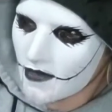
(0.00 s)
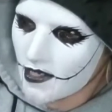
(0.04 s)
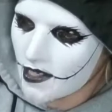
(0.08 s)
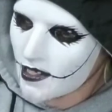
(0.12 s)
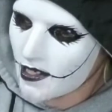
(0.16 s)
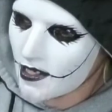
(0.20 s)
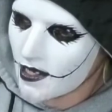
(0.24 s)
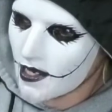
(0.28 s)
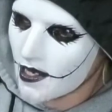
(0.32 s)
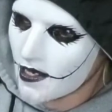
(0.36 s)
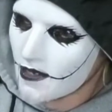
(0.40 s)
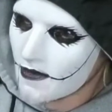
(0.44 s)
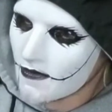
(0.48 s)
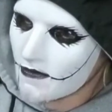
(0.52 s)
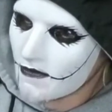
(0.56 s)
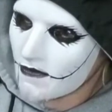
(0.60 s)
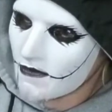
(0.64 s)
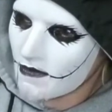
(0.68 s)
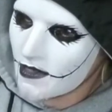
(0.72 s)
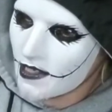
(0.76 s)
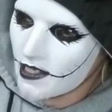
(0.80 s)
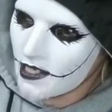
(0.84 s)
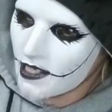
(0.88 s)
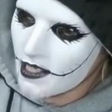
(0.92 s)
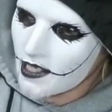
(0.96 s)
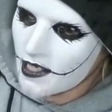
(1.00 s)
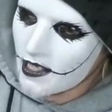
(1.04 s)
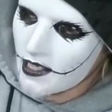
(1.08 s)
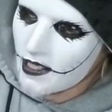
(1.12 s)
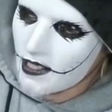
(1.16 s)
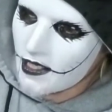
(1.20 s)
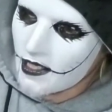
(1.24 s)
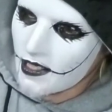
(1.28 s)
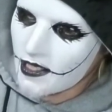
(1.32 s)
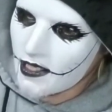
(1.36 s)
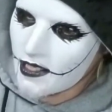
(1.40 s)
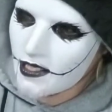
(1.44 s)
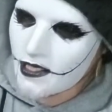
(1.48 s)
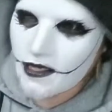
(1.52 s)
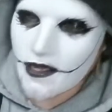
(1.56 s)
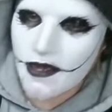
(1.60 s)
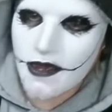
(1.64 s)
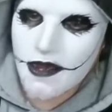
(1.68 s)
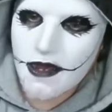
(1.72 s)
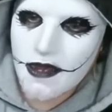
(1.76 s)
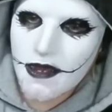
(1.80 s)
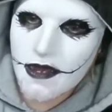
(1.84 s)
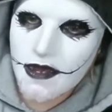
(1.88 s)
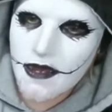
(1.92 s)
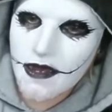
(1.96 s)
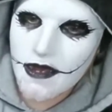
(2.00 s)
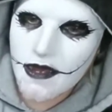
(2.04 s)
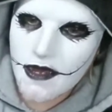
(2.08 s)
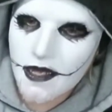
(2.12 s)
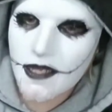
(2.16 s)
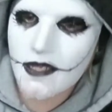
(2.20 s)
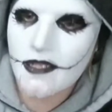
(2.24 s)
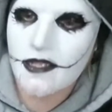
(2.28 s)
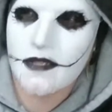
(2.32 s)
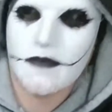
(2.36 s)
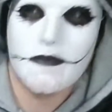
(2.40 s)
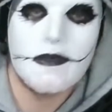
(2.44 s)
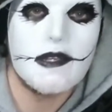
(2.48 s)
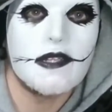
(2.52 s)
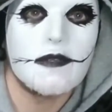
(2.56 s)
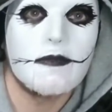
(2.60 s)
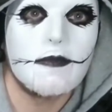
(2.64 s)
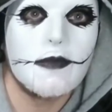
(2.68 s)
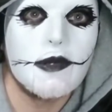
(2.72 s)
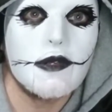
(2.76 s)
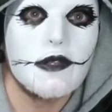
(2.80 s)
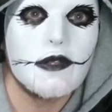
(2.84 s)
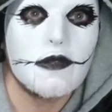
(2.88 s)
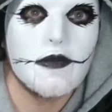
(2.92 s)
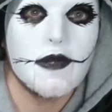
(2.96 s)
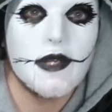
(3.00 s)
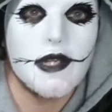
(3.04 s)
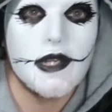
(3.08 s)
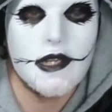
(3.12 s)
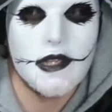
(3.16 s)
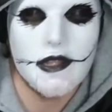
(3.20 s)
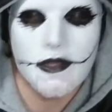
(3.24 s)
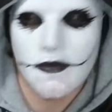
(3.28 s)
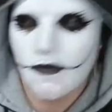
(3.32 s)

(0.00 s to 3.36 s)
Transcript: Got him. He's awesome as Bruce Wayne in the